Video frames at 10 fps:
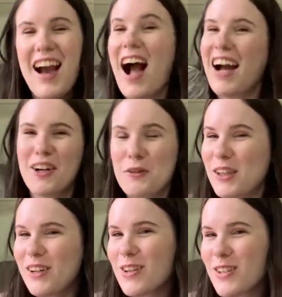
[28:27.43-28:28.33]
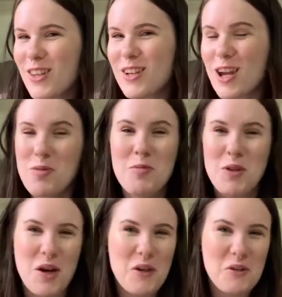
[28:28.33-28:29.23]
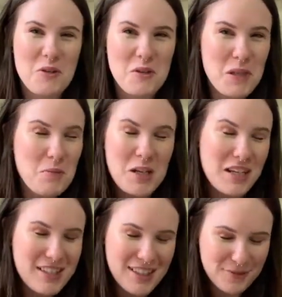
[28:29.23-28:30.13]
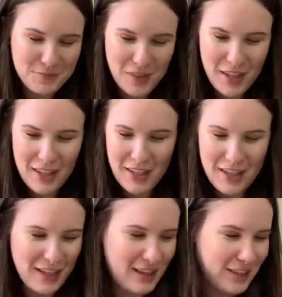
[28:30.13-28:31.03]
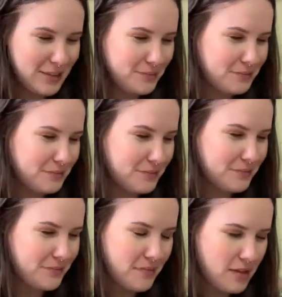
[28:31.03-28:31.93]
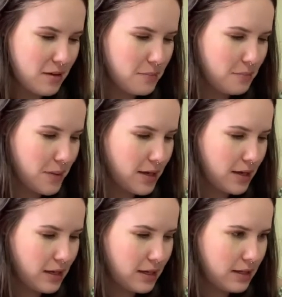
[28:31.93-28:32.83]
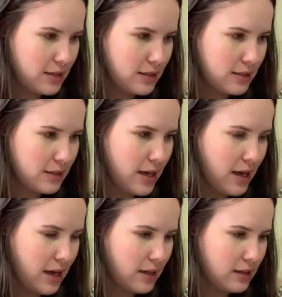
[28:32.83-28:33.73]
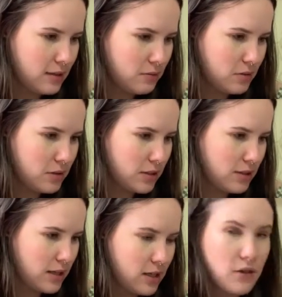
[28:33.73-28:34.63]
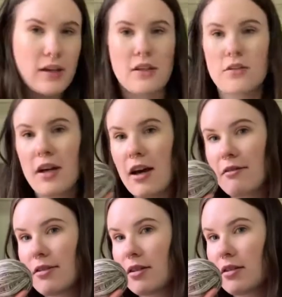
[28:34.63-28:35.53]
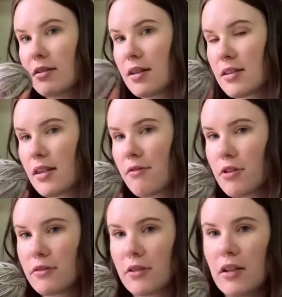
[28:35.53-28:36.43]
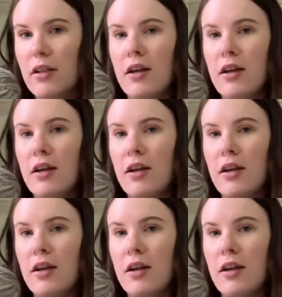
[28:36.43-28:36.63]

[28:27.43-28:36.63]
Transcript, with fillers: I don't really understand the names, but the colors are really pretty, so. Um, but yeah, what was I saying? Oh yeah, so I have this left over.